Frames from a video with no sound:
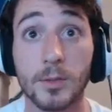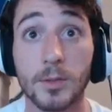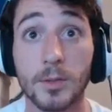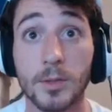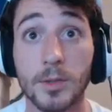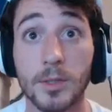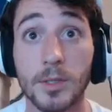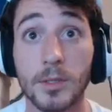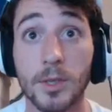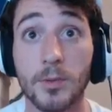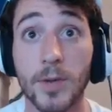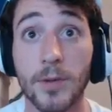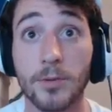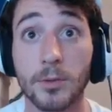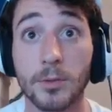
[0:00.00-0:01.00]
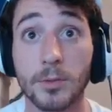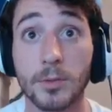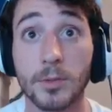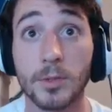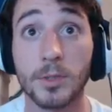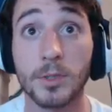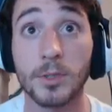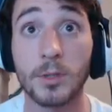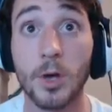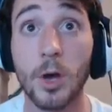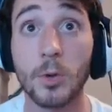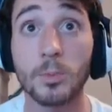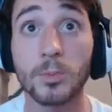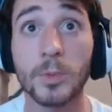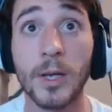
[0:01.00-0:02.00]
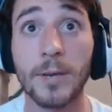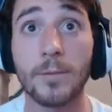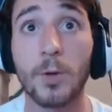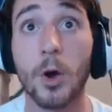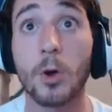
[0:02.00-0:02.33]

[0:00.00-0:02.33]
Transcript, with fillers: This assault rifle. Assault rifle! Oh